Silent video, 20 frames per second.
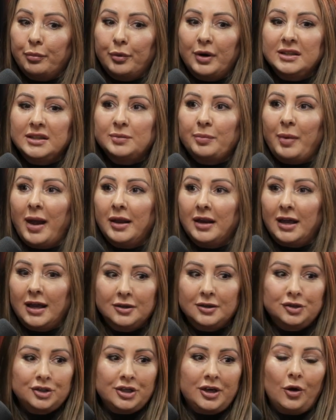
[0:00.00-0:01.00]
breeds bad
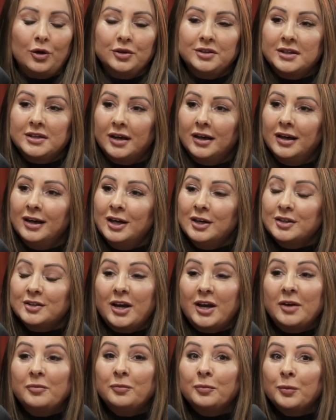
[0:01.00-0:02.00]
energy onto. So
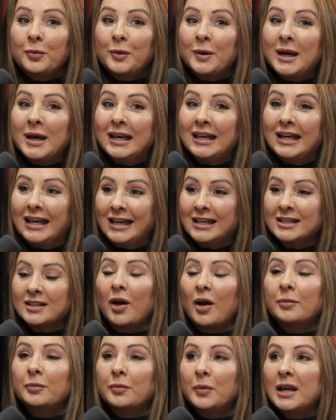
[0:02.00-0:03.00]
it really is,
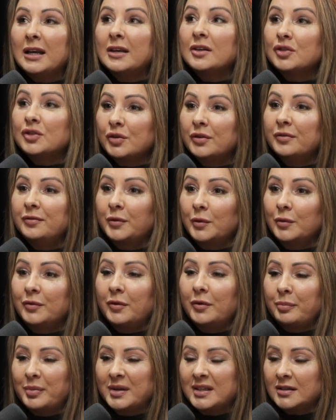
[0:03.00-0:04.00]
I really do feel
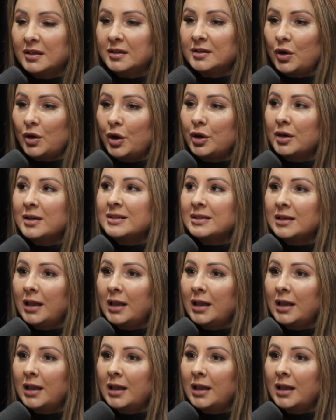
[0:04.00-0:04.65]
for business owners.